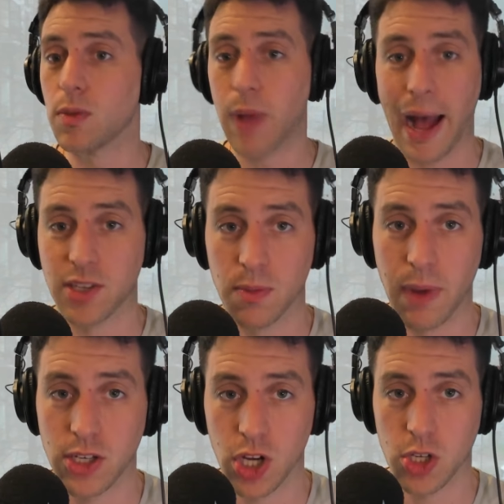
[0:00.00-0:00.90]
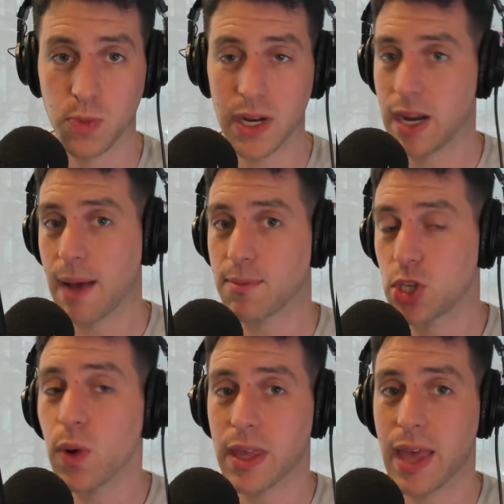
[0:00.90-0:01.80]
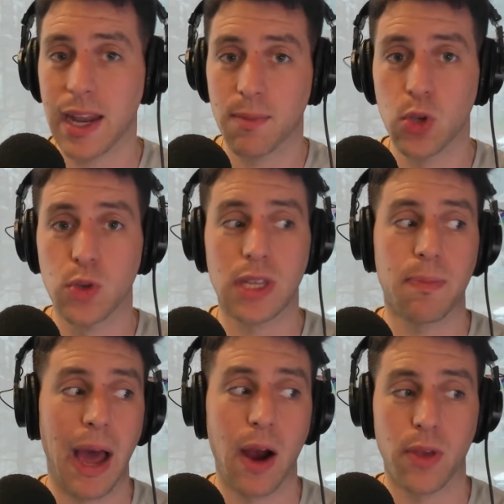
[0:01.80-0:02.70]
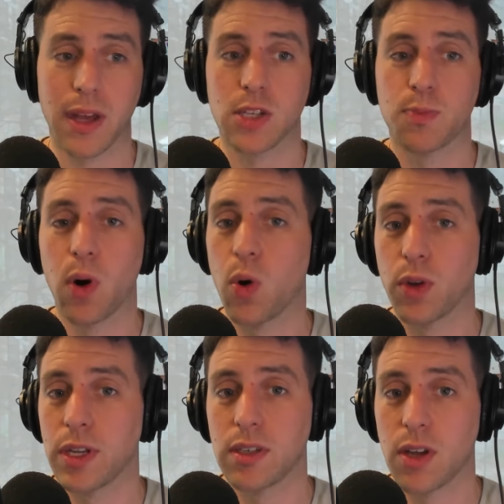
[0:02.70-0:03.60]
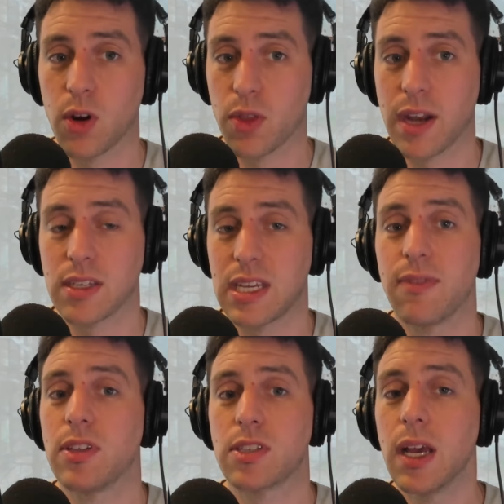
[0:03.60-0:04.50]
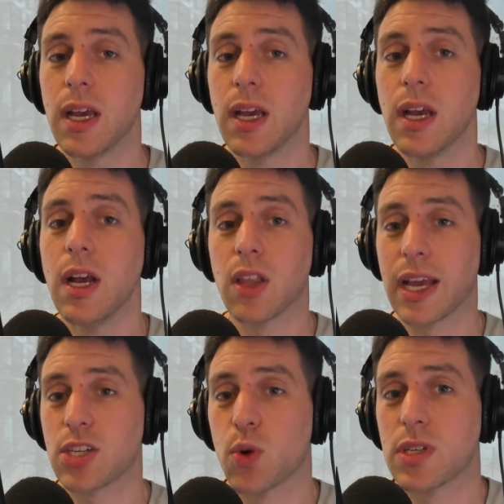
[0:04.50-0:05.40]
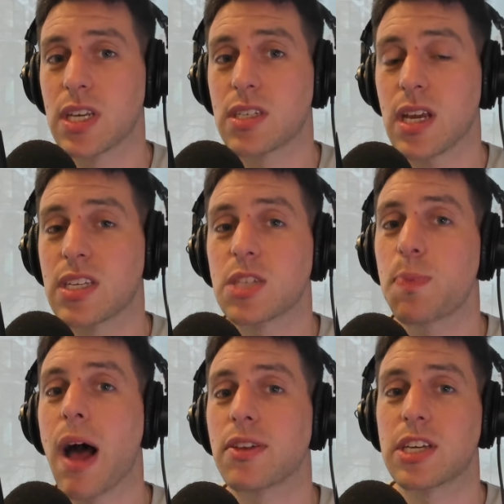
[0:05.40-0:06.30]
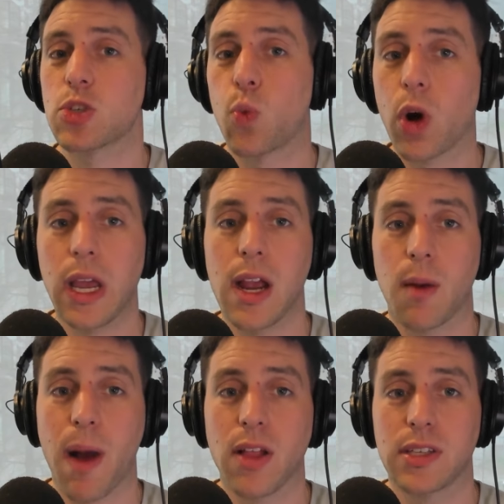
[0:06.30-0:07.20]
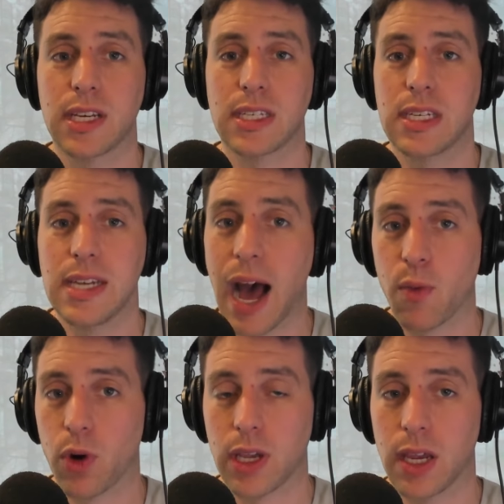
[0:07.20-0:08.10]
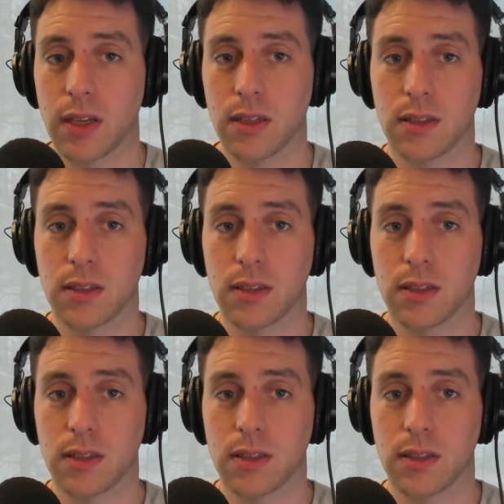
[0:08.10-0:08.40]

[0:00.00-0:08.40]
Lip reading: act on my judgment, and I'm doing that, and I'm using the power that is beholden or that is given to me. Like, so is this politics working or politics not working?